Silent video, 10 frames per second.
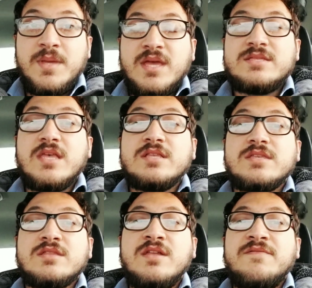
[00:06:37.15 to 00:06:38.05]
It's
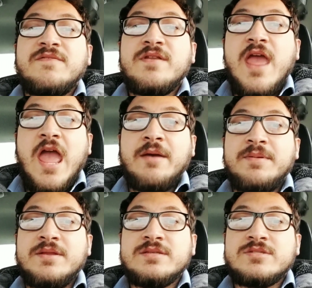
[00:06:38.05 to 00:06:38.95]
a different
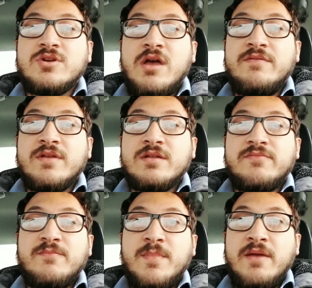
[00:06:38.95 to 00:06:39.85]
happiness driving
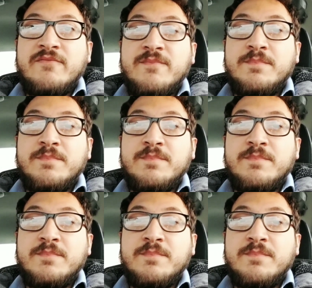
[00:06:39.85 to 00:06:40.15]
my